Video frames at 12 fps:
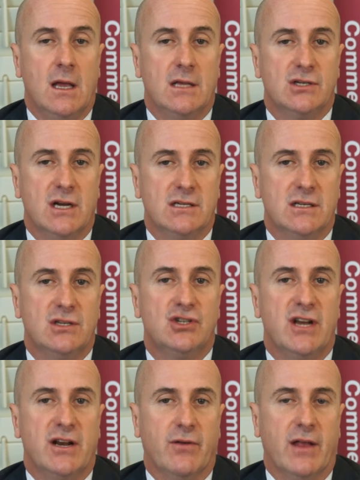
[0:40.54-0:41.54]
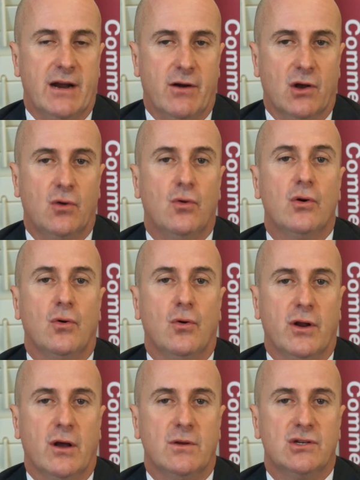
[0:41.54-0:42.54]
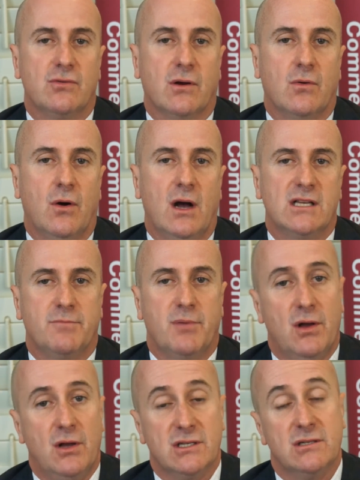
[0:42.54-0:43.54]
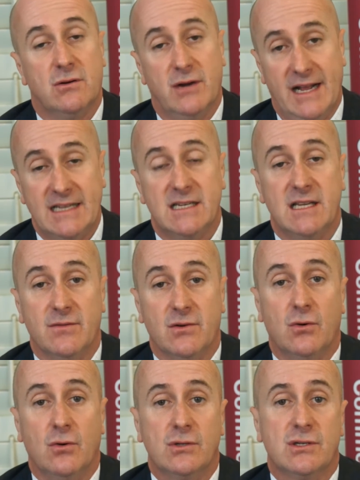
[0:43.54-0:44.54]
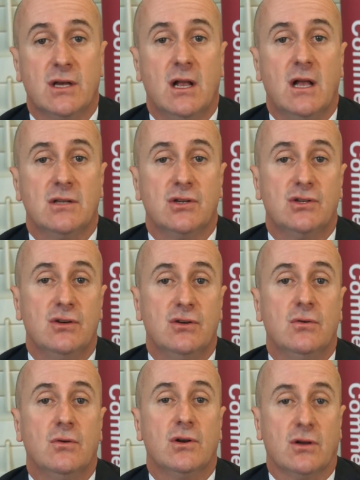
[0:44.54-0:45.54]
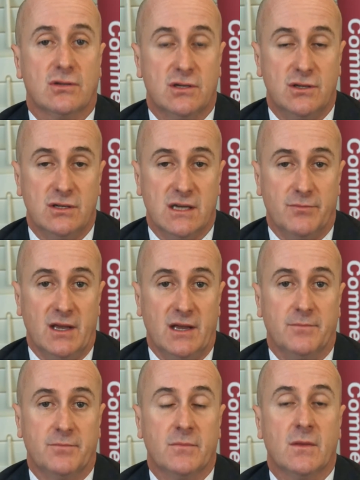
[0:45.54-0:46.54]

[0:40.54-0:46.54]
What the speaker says: Injunctions generally are a court order which requires a person or an entity, of course, to do or not to do something.